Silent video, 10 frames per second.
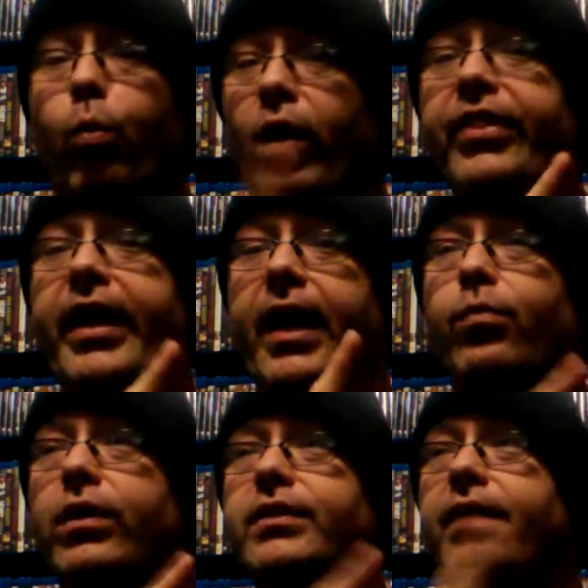One thing
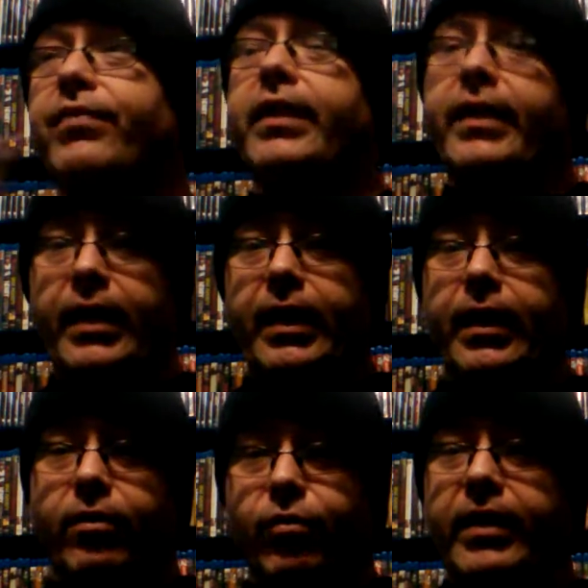I will definitely
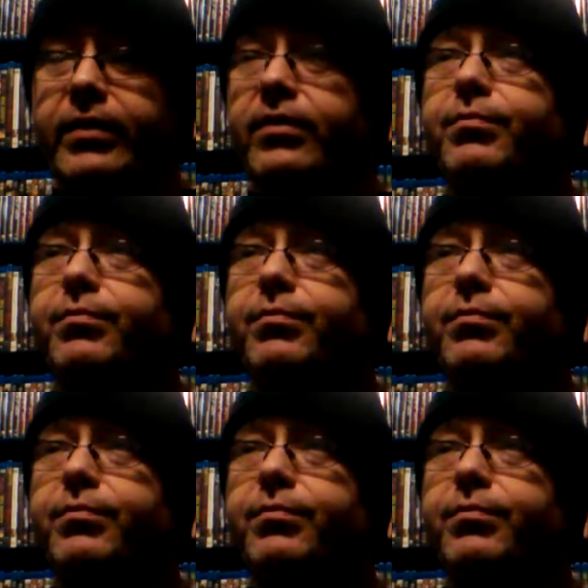credit